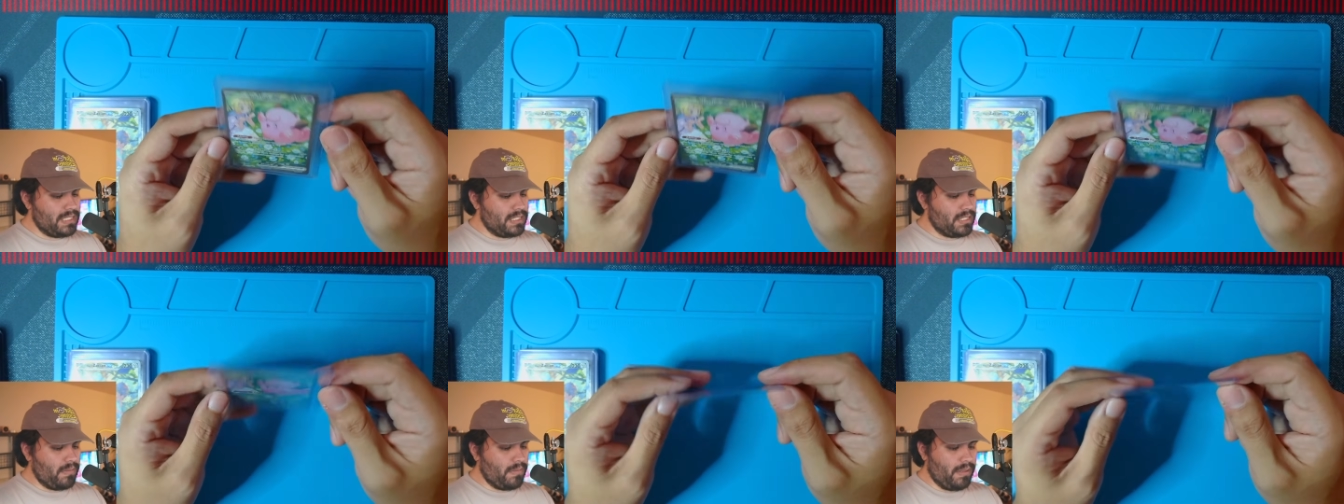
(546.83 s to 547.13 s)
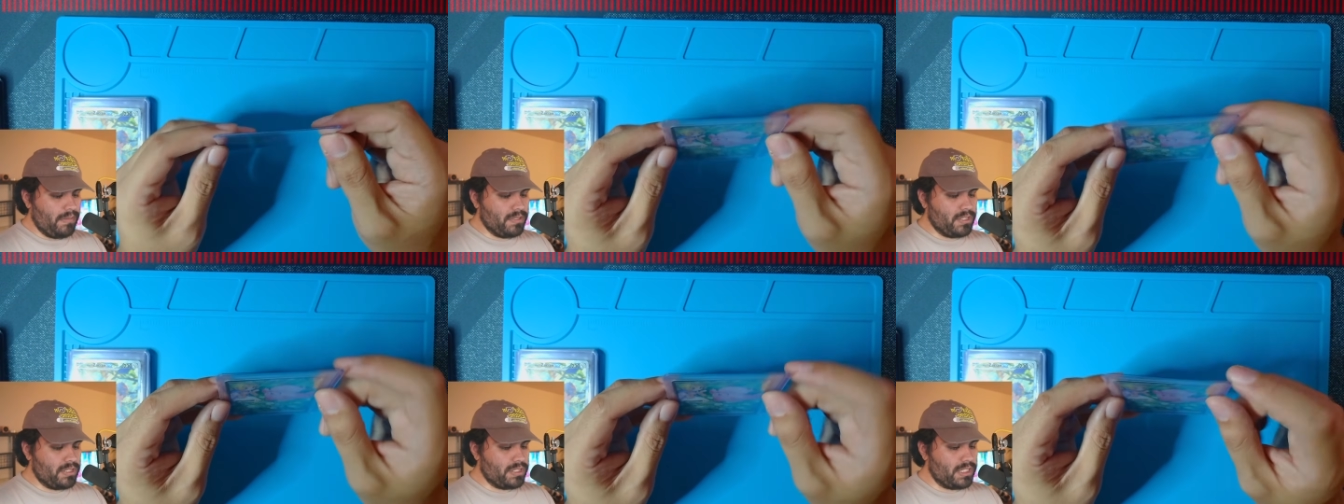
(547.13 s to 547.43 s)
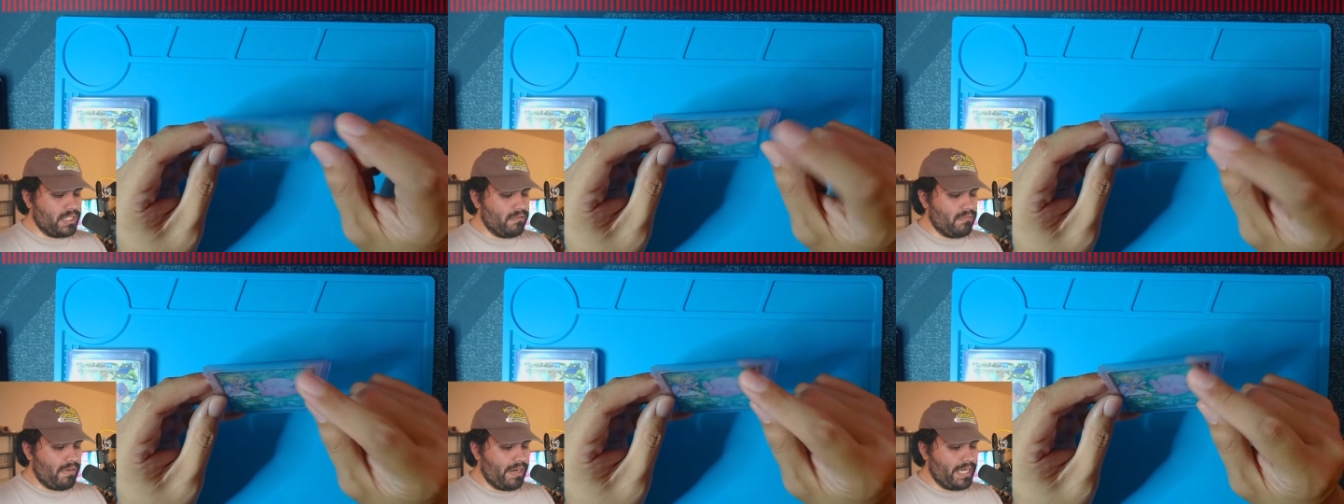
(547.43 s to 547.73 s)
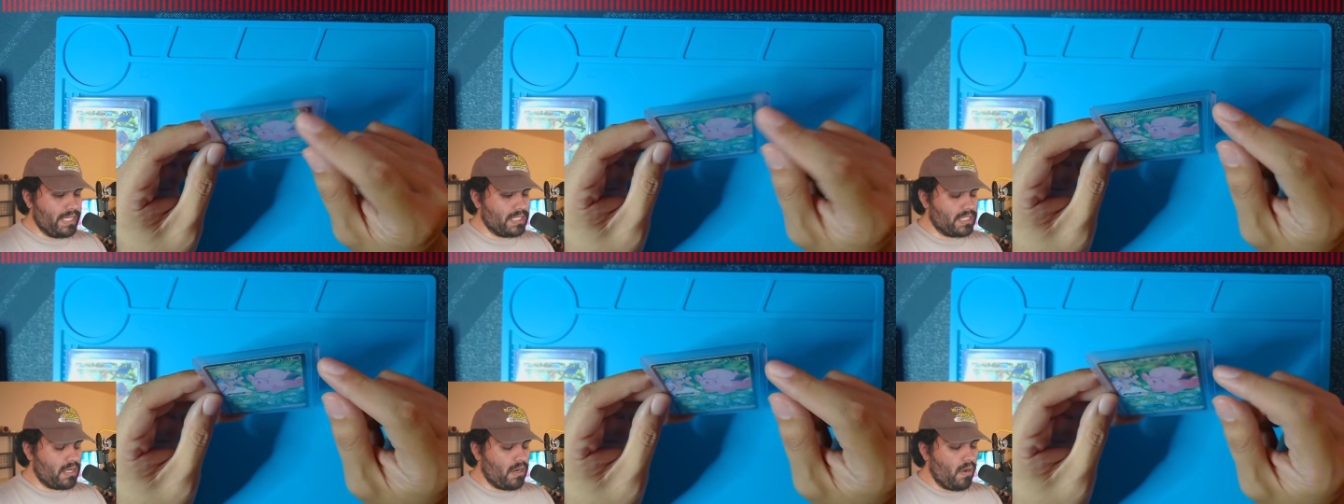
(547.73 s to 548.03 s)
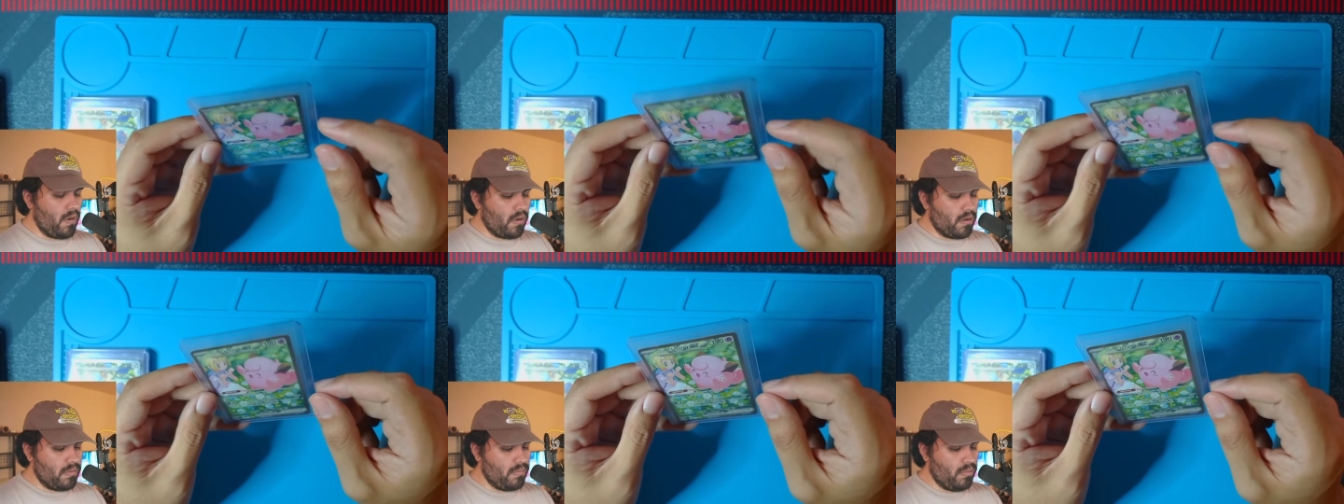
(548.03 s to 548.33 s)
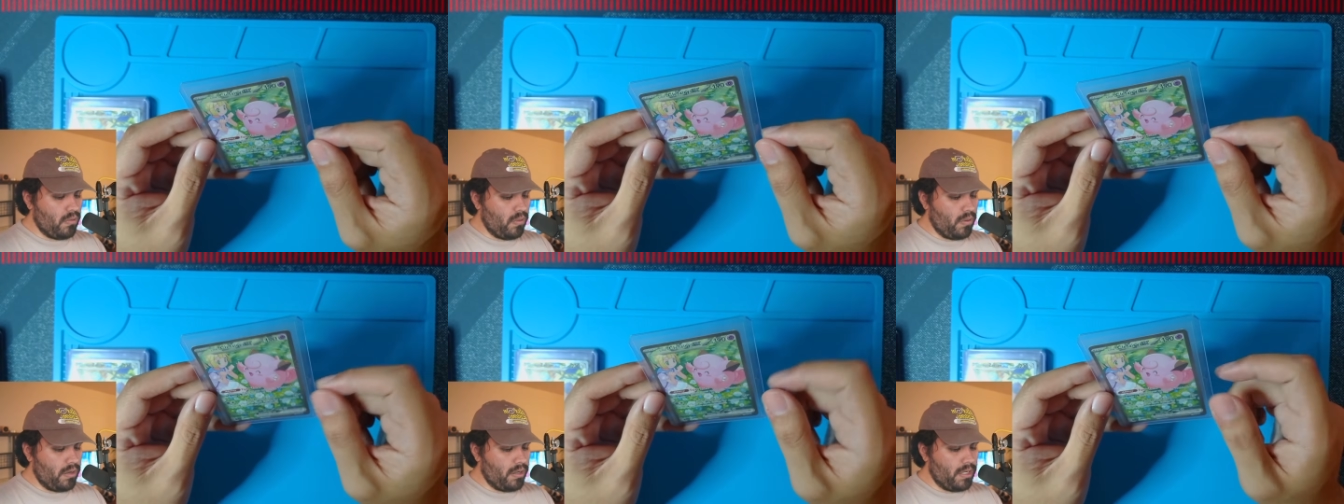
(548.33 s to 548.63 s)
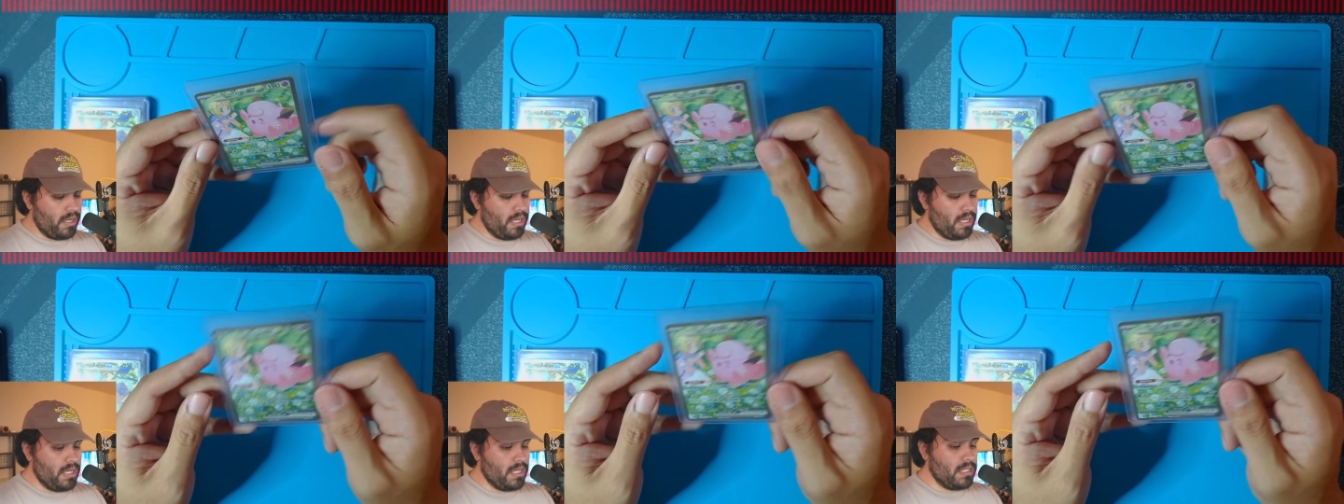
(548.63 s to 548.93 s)
Sometimes you'll see raised
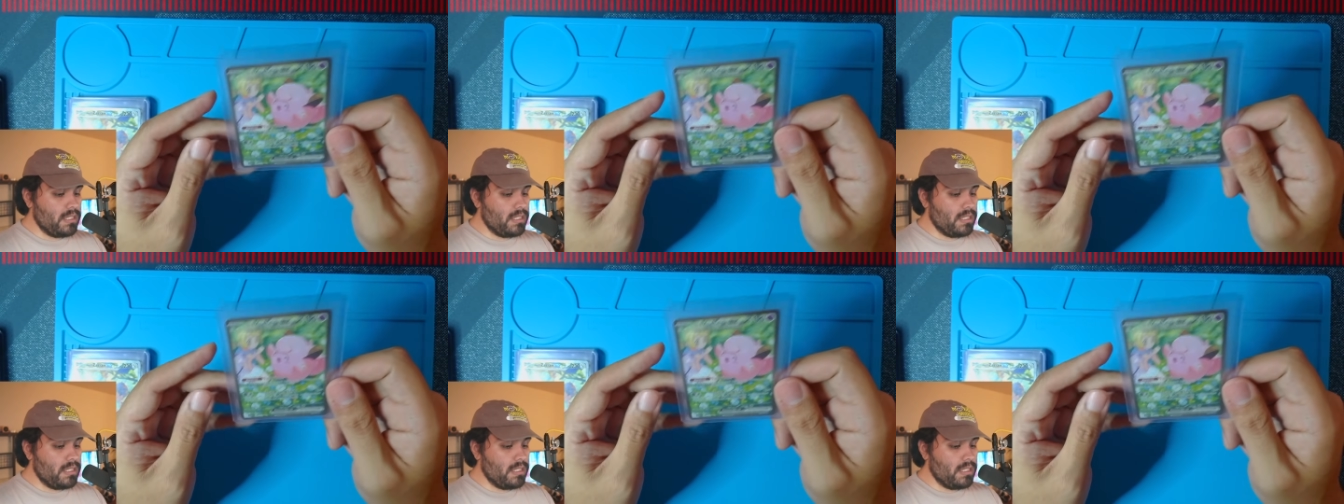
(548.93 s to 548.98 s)
cardboard.